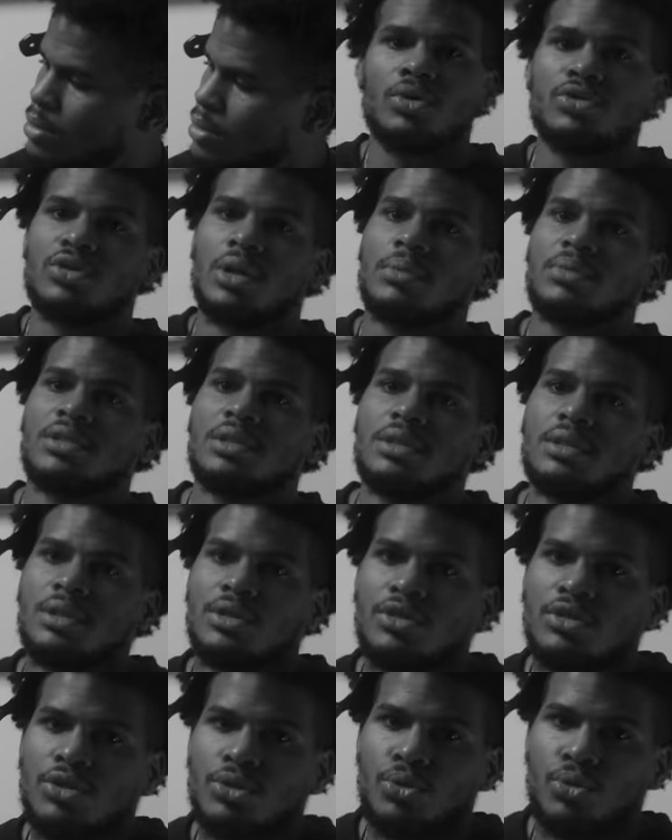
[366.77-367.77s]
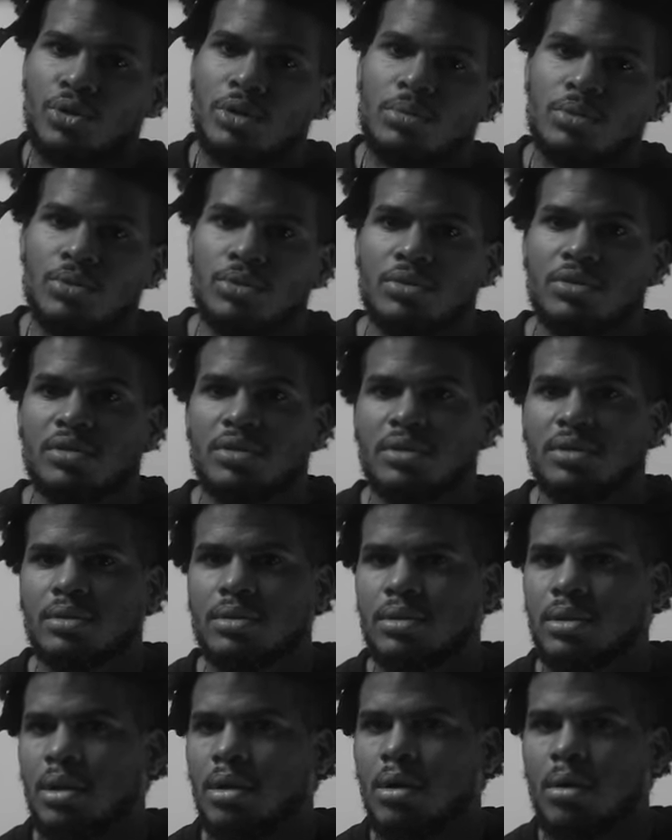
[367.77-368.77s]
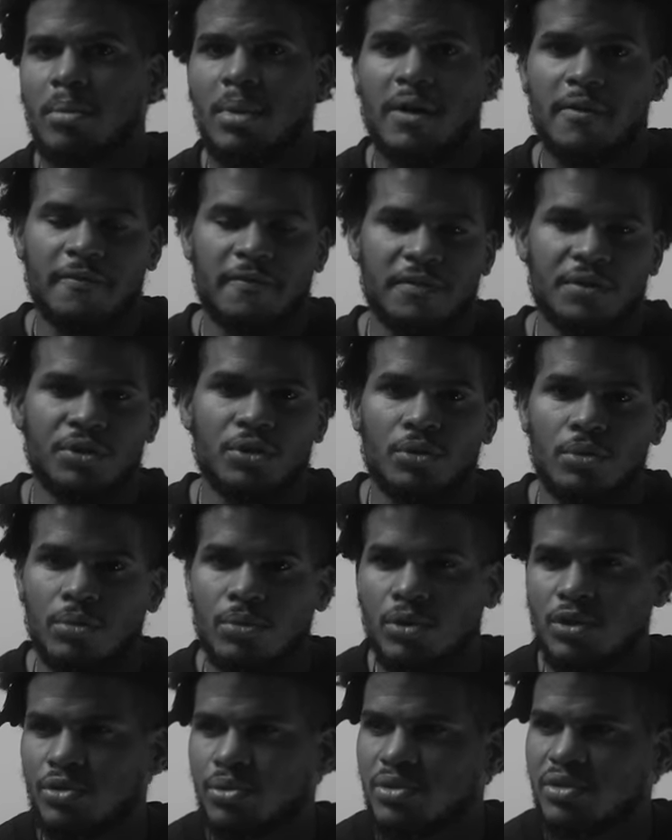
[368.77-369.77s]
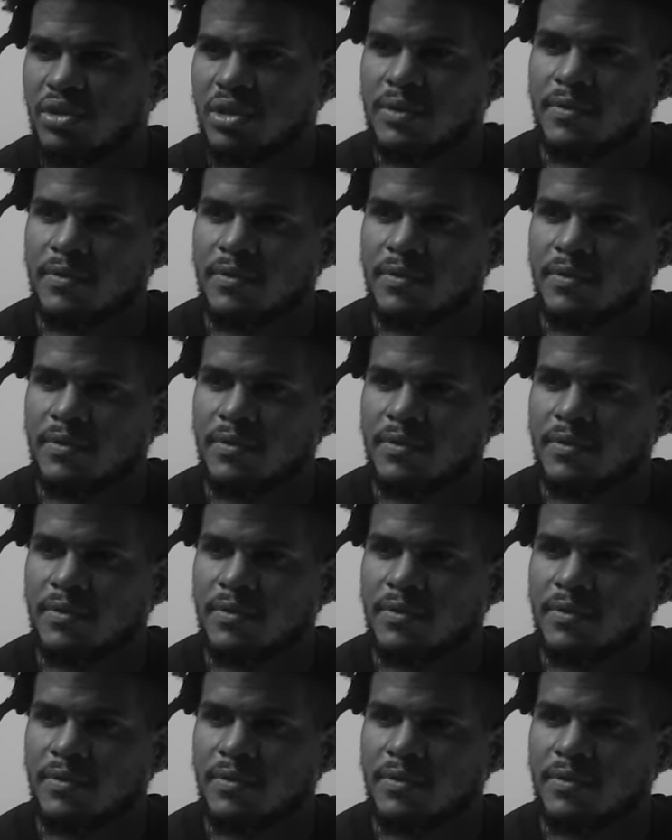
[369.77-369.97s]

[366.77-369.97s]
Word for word: once I stop getting these scribbles on my fennel, which was